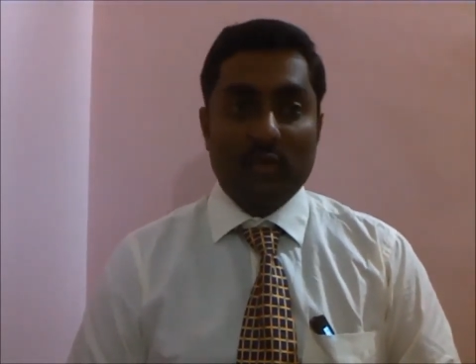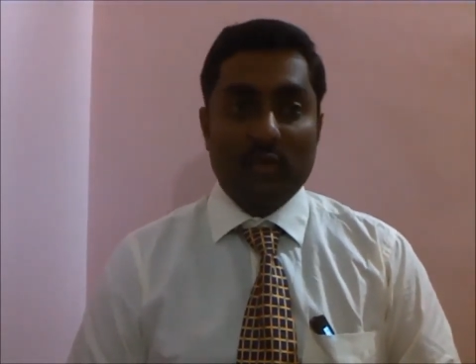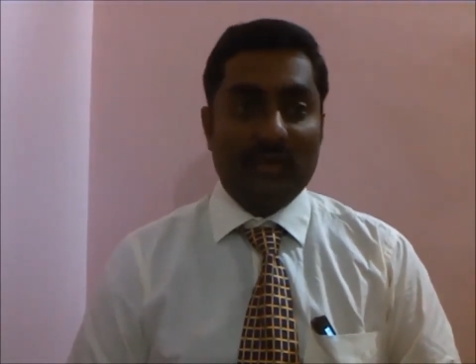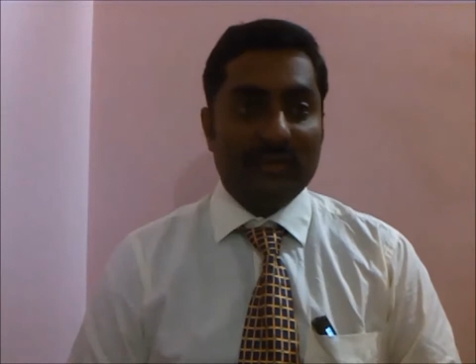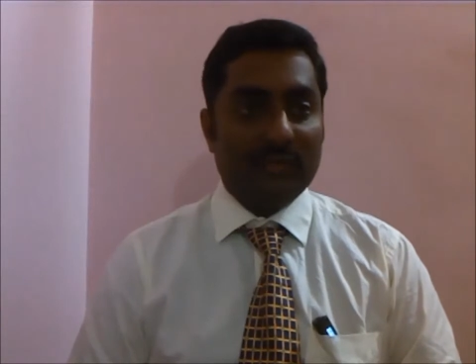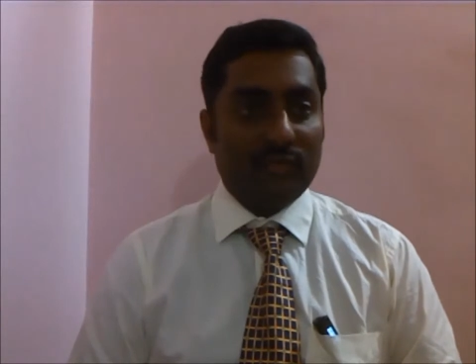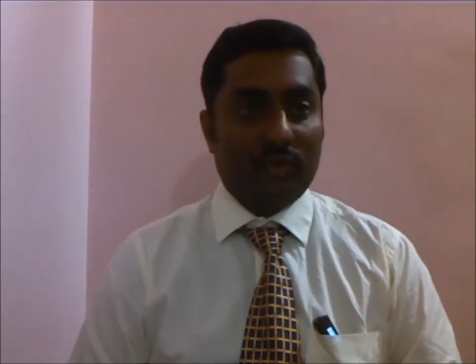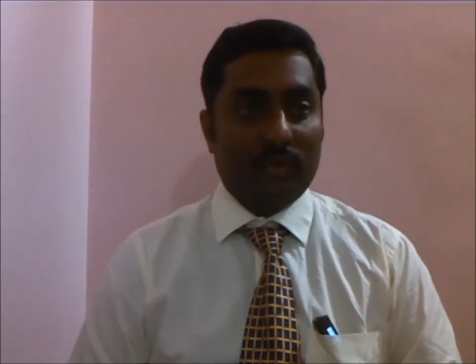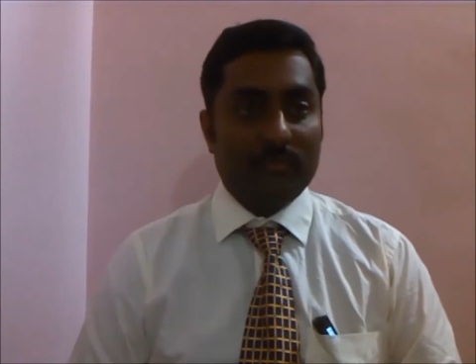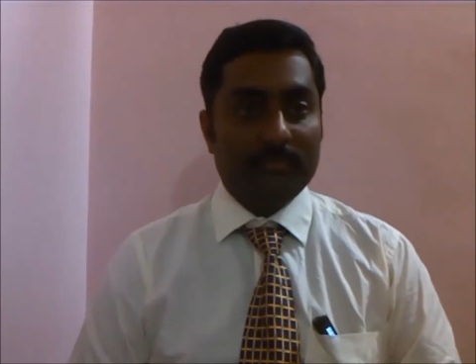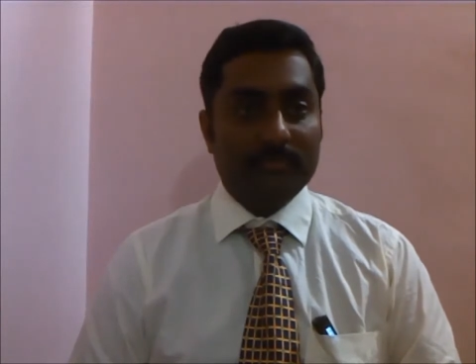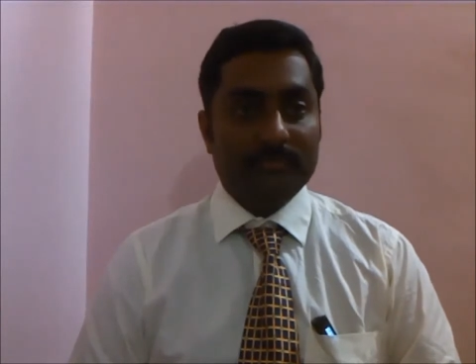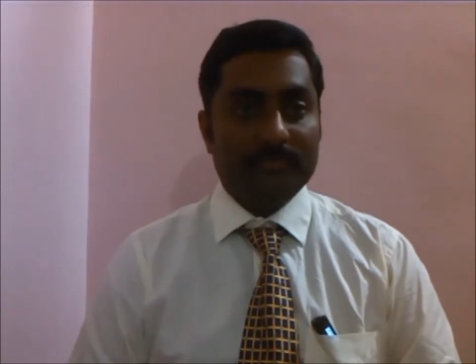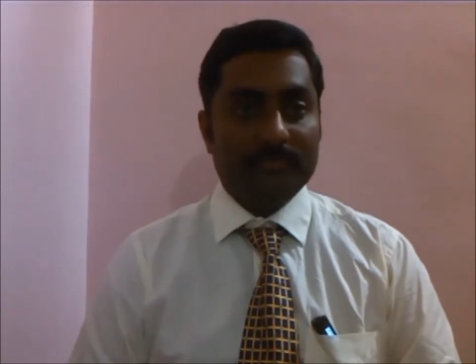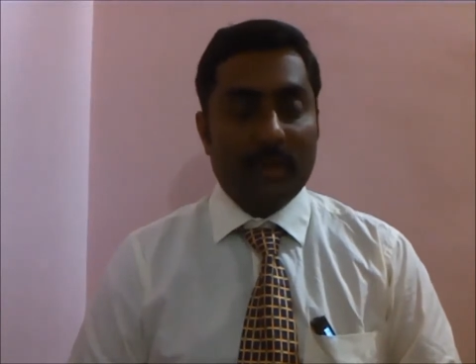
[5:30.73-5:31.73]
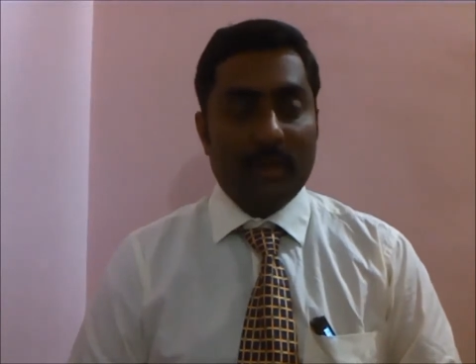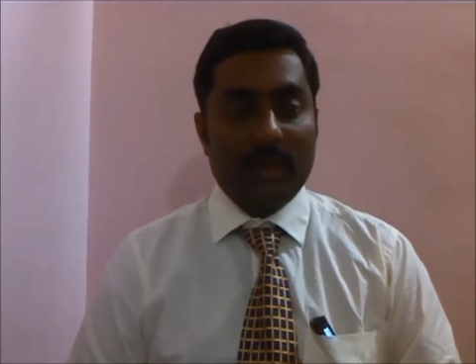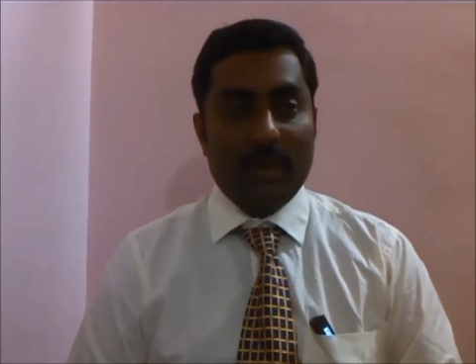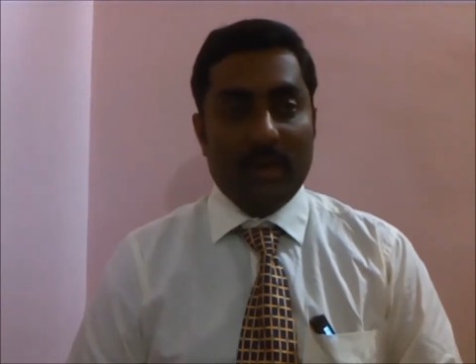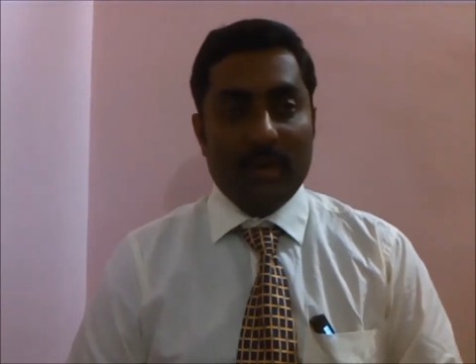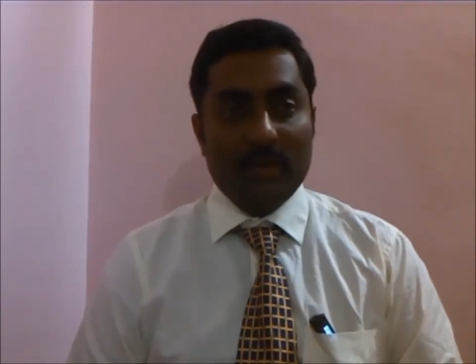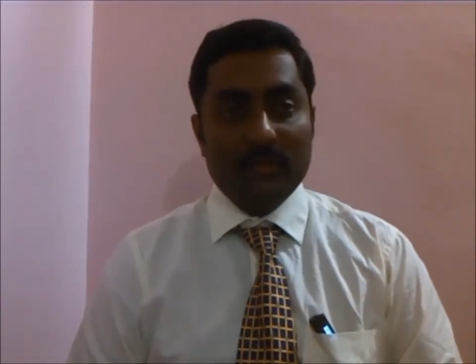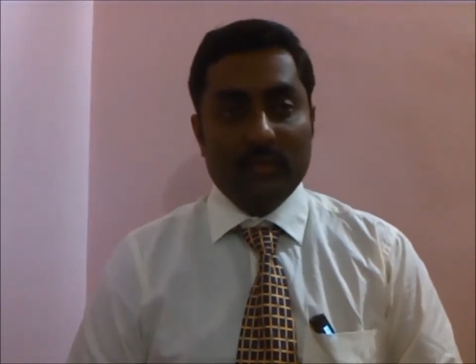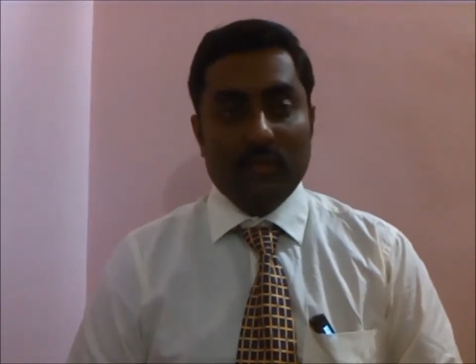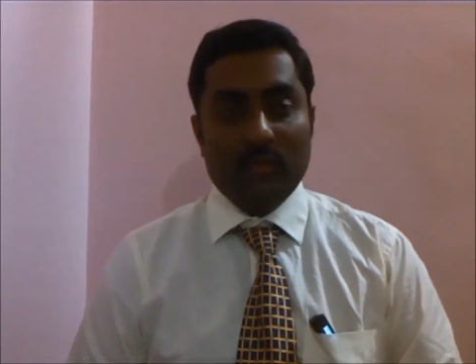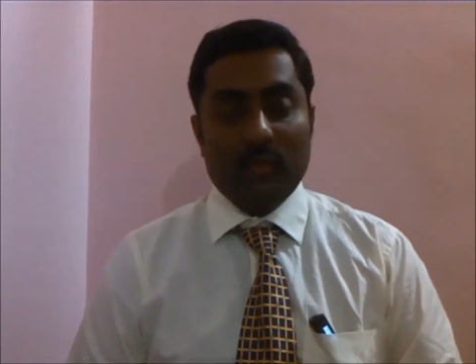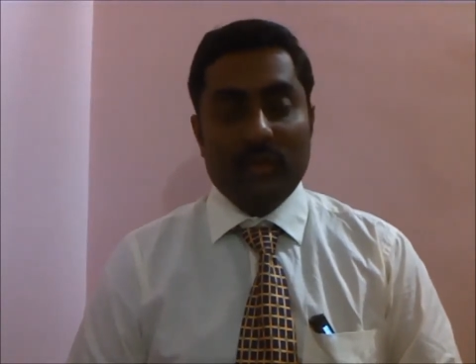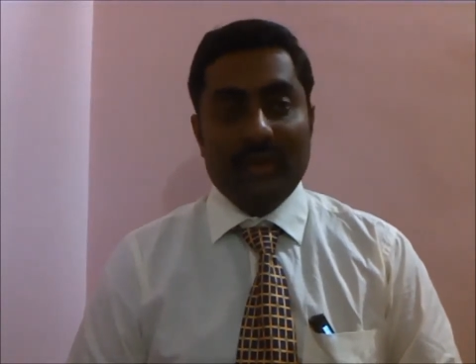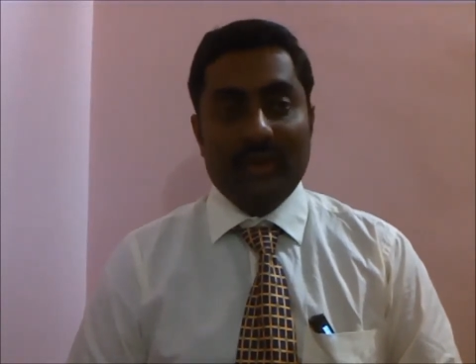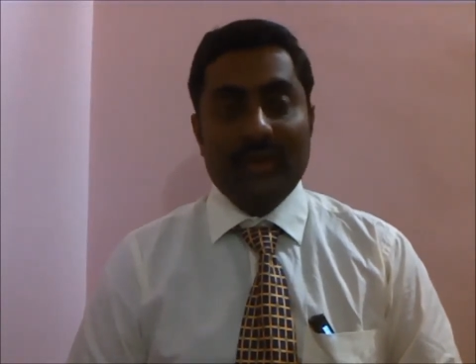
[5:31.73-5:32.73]
reviewed the questions
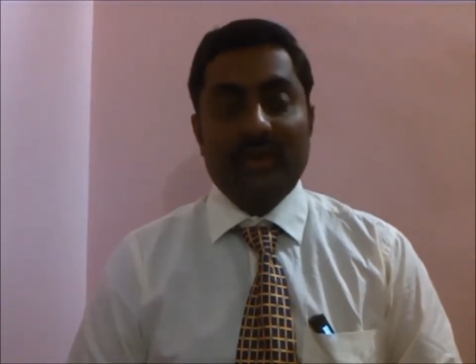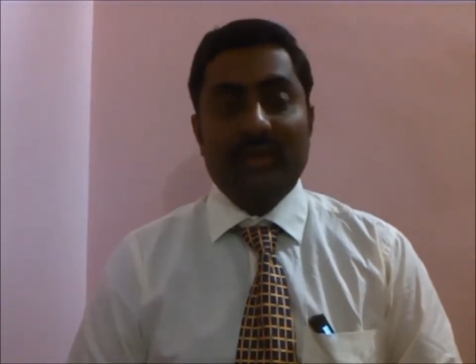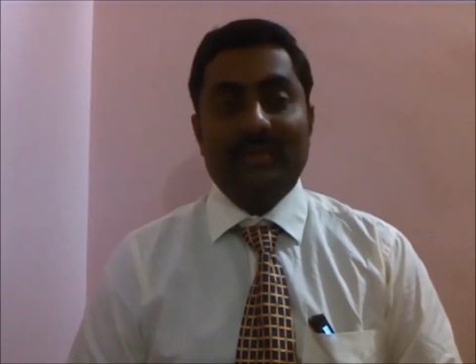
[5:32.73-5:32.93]
whether the